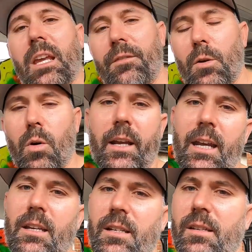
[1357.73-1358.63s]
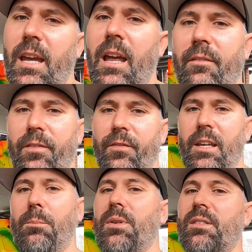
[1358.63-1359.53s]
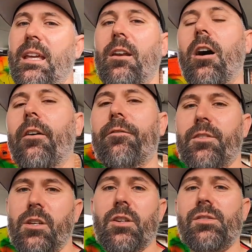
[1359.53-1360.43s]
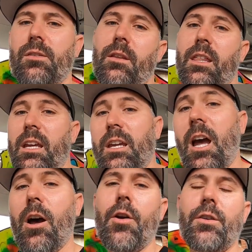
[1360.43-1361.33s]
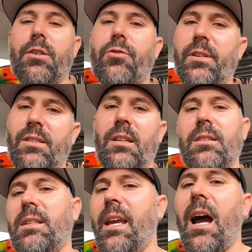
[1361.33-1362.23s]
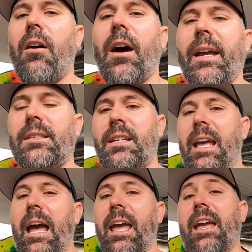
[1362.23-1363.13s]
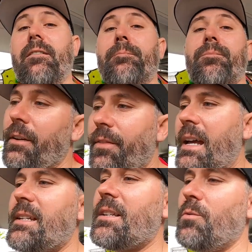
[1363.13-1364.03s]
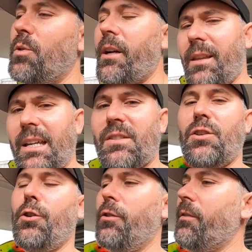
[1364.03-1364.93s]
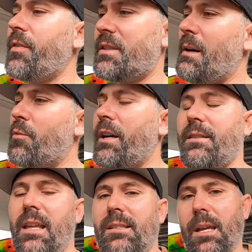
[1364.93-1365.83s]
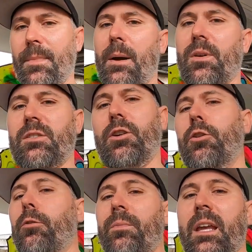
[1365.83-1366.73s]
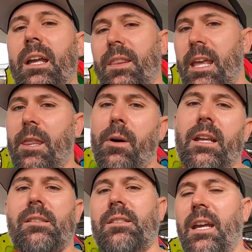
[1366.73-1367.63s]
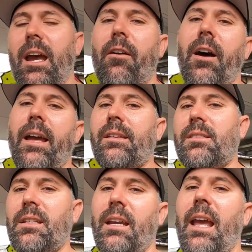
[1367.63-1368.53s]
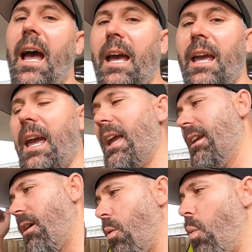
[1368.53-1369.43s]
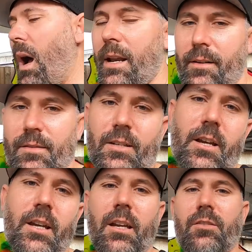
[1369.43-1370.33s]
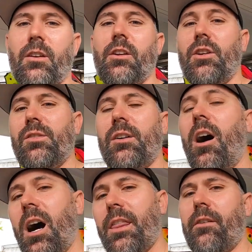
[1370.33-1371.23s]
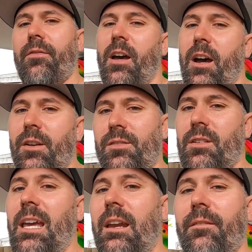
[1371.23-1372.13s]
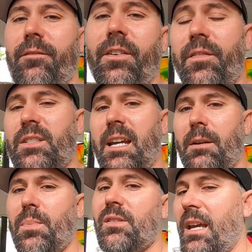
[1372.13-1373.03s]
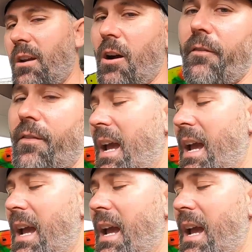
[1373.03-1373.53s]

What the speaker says: if you want to get a discount, 15% off, you use the code Tristan, Tristan. If that doesn't work, there's 2. For some reason, they set me up with 2. And the other one is Tristan1. So you can use either of those to get 15% off